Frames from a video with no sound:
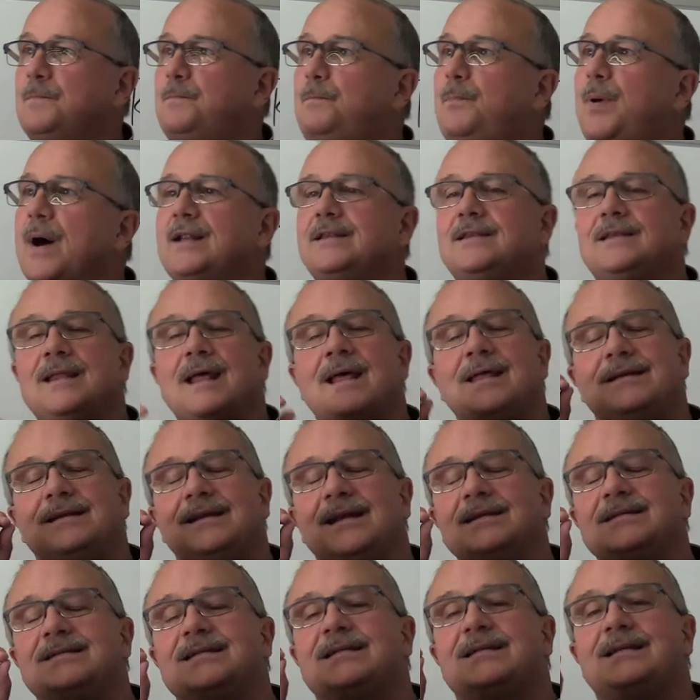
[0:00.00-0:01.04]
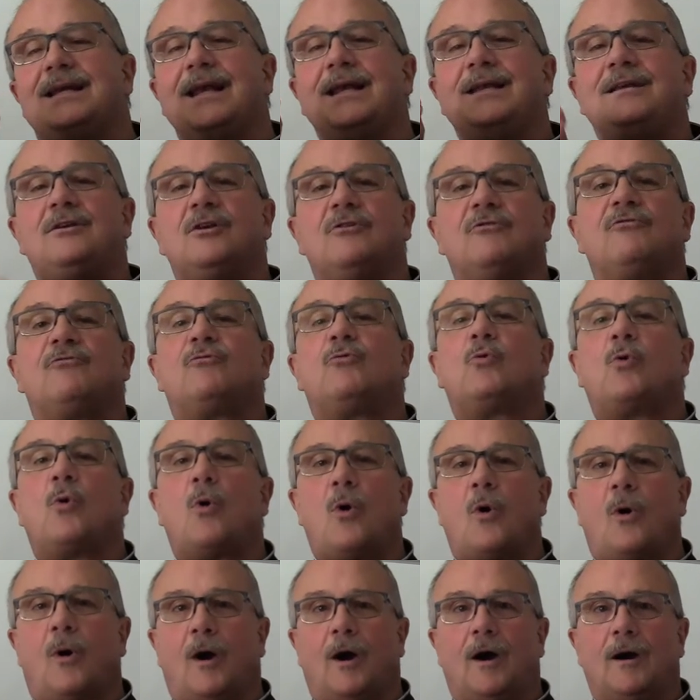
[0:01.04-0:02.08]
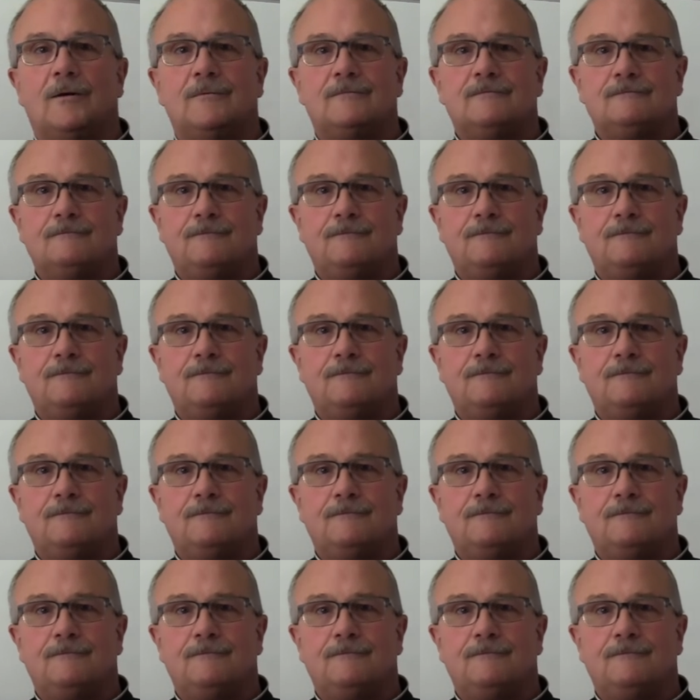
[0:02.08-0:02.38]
But that distinctive roar